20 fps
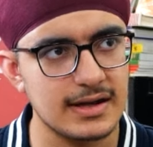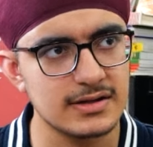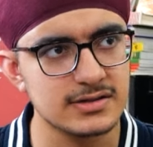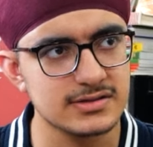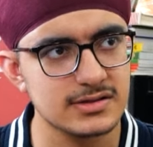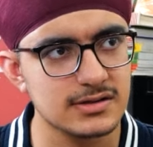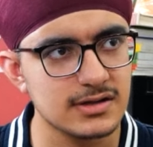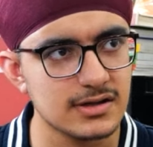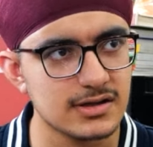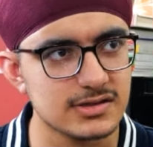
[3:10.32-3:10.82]

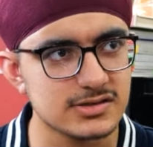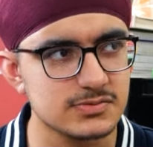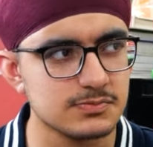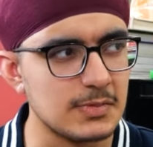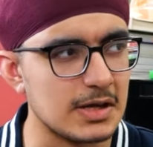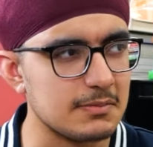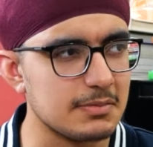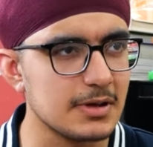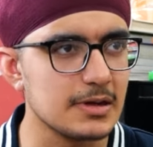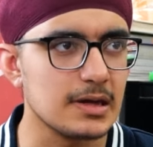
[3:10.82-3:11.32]
engineers,
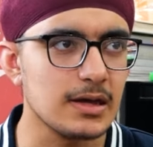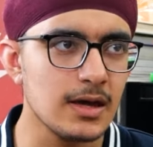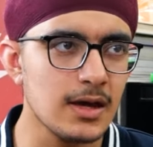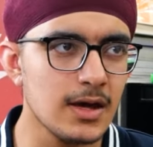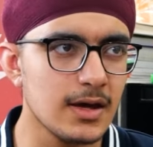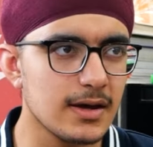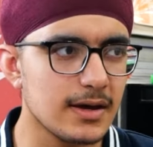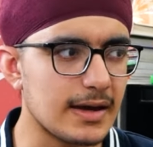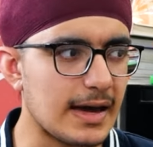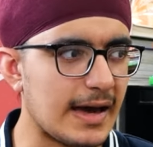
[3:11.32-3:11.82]
maybe
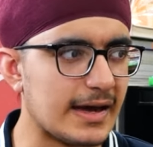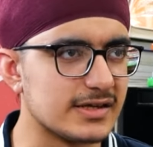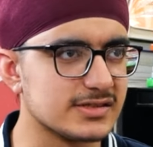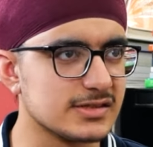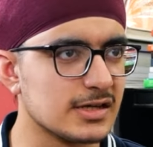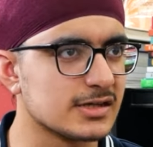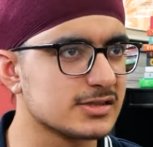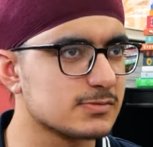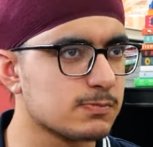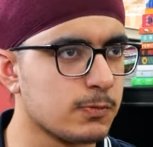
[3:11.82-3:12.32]

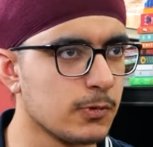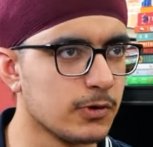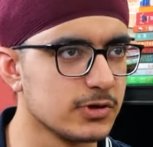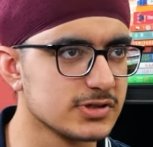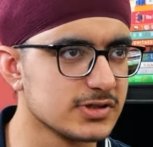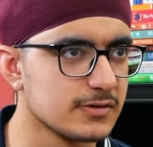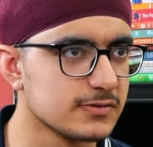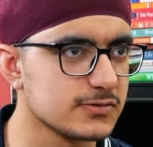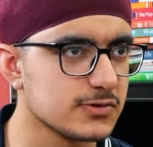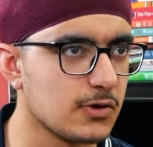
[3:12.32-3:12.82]
as
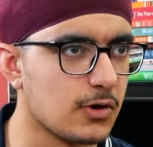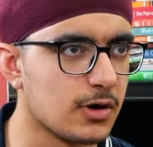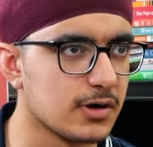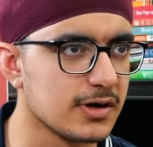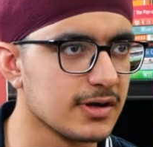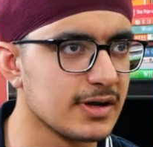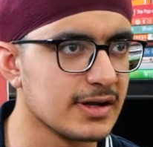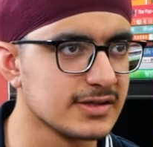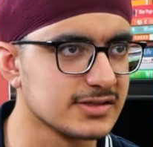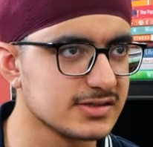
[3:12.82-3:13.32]
explosives,
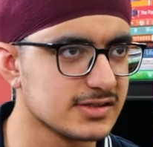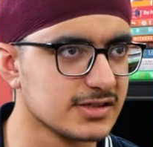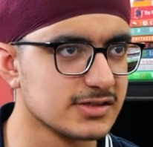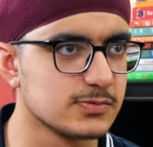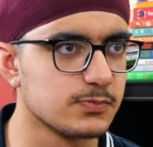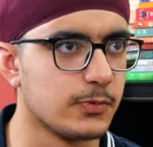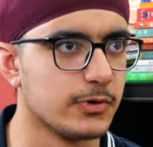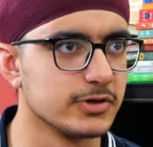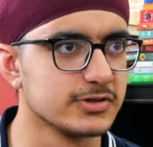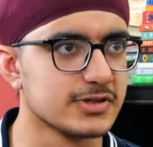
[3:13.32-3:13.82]
ordnance
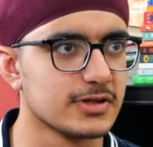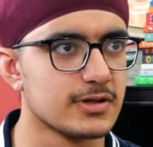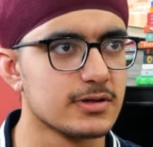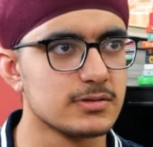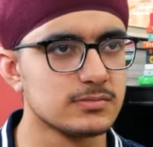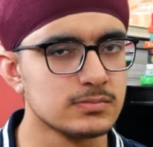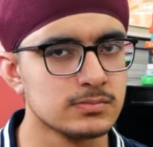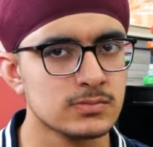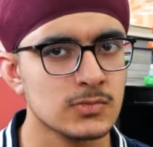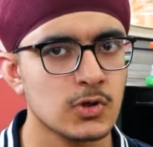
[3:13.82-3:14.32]

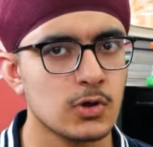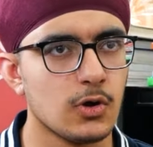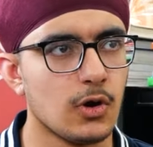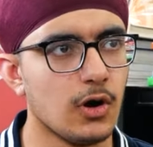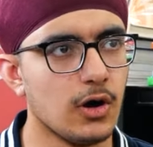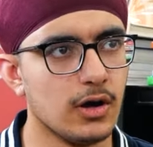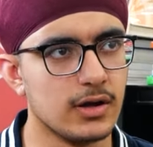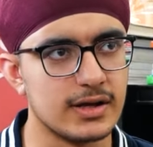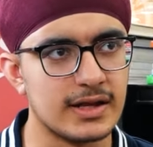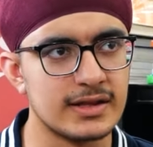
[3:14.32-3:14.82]
disposal,
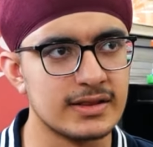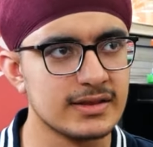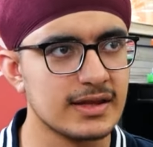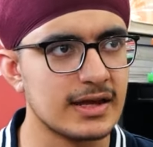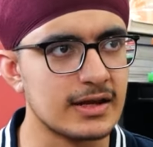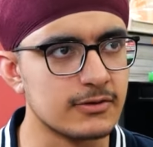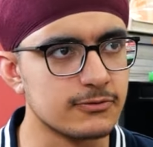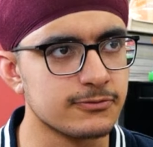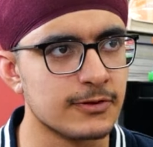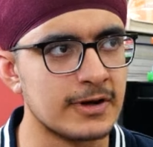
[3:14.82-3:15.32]
or in
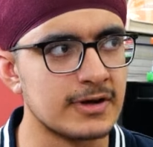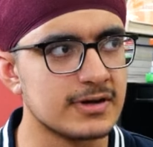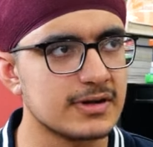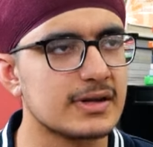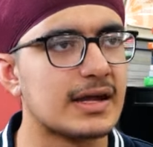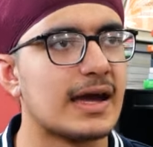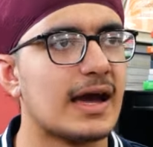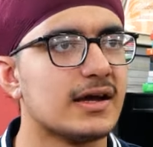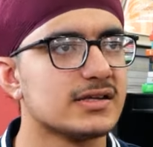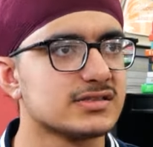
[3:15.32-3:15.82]
the
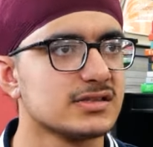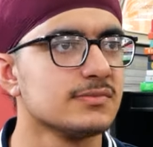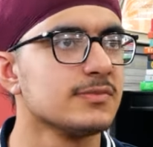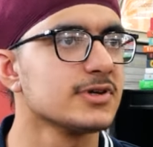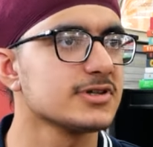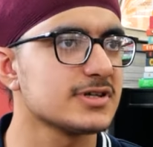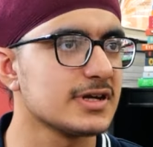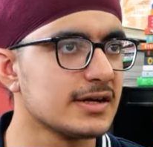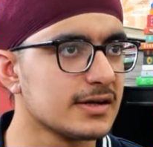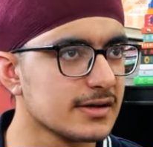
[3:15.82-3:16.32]
infantry as a
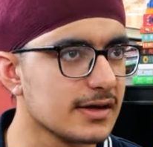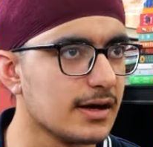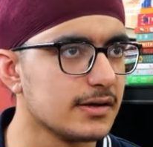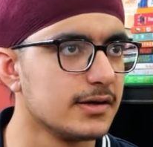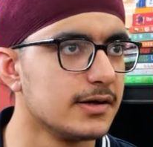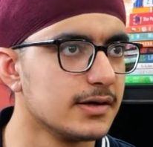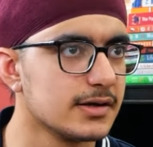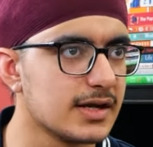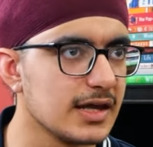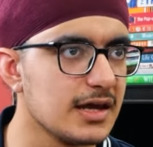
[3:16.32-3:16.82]
machine
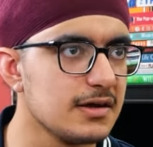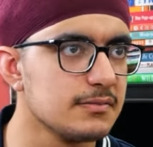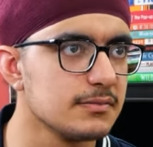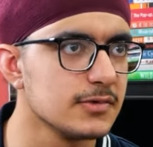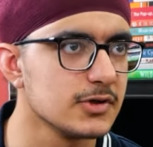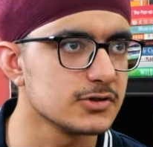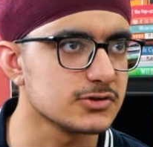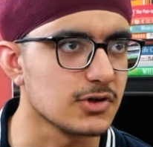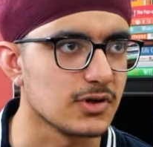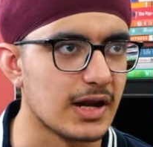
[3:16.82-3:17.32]
gunner
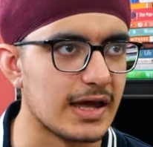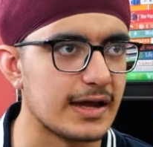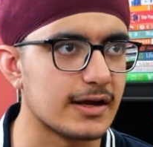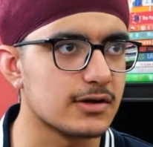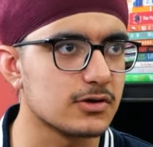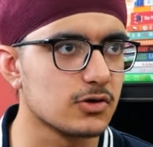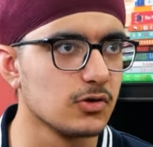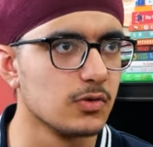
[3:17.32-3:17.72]
team. So like